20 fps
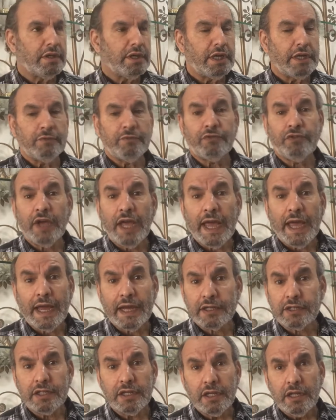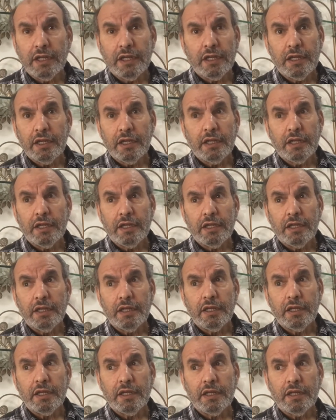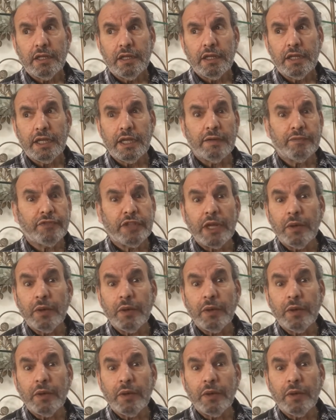In fact, if